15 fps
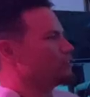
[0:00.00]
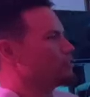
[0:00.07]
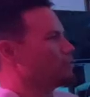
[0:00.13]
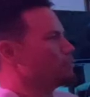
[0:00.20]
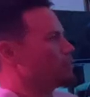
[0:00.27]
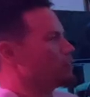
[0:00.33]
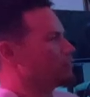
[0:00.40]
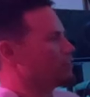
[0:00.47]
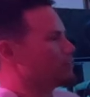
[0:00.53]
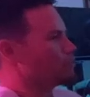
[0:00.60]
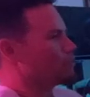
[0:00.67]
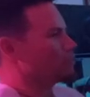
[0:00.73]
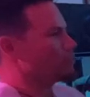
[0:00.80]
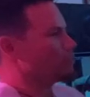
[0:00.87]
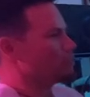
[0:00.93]
jump on
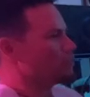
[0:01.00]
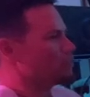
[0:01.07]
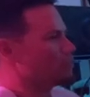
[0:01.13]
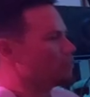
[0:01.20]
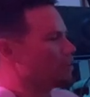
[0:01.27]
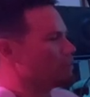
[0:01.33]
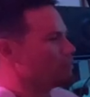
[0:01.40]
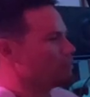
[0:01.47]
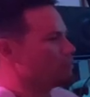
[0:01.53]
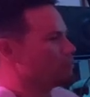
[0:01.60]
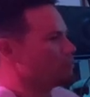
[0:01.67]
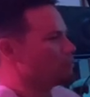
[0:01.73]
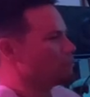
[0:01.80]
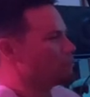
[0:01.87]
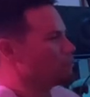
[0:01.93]
Facebook for the first time in
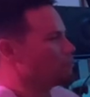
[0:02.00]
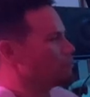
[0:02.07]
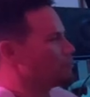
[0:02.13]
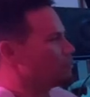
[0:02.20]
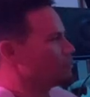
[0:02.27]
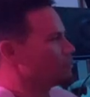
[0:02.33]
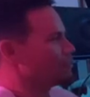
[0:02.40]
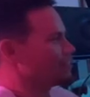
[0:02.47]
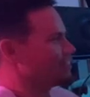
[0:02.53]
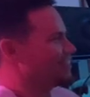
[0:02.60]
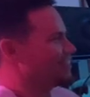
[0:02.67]
four months.